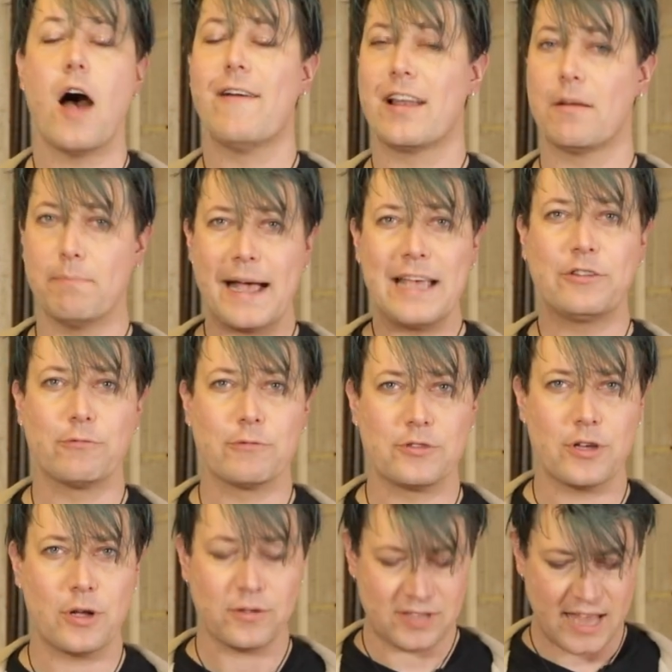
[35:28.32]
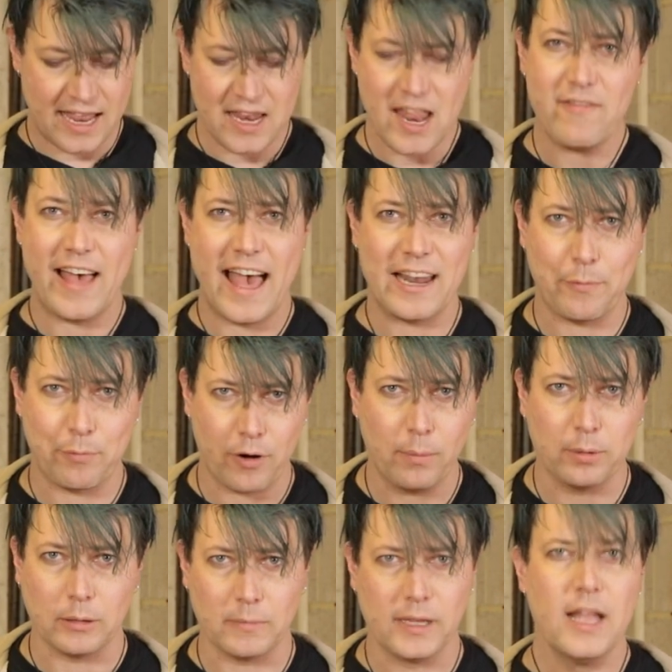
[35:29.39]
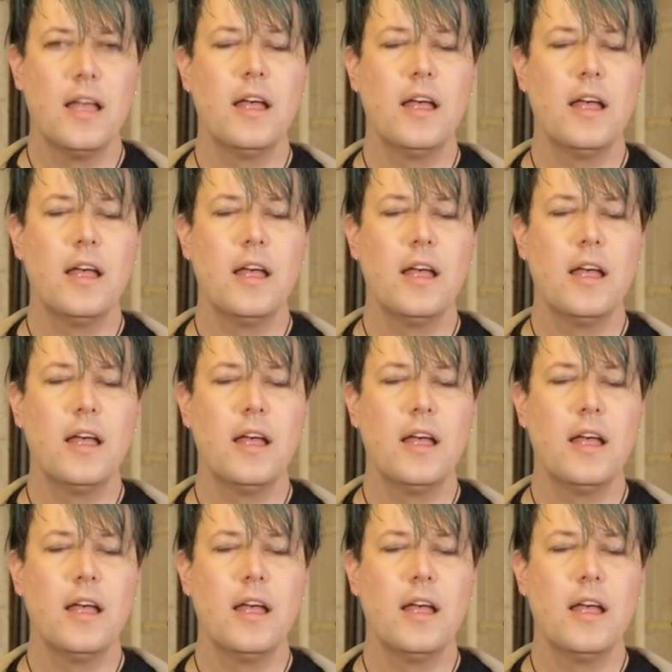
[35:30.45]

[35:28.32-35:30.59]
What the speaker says: I've had amazing results and never had a problem.